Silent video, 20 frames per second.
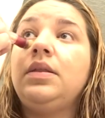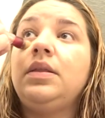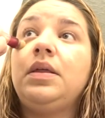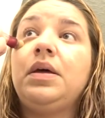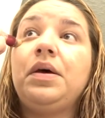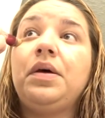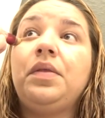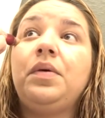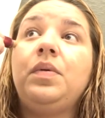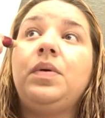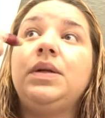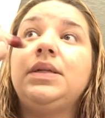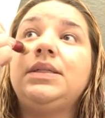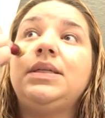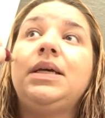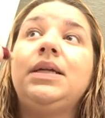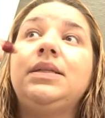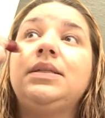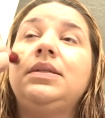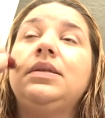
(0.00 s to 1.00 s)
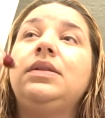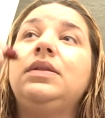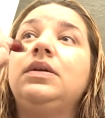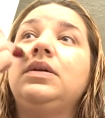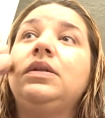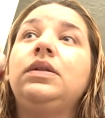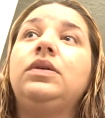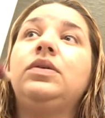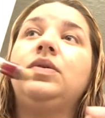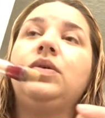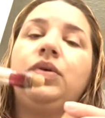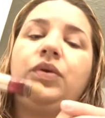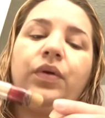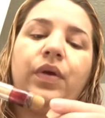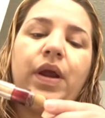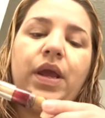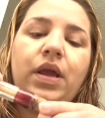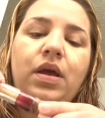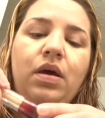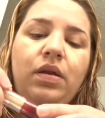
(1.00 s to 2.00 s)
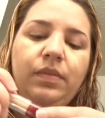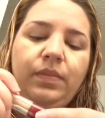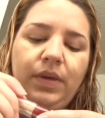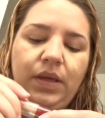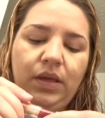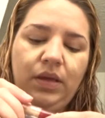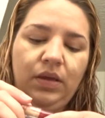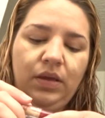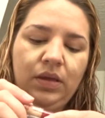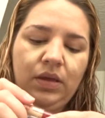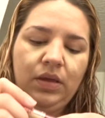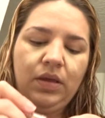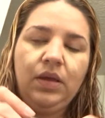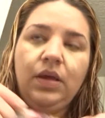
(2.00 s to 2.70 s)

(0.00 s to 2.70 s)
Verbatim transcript: The other one tend to look a little gray on me.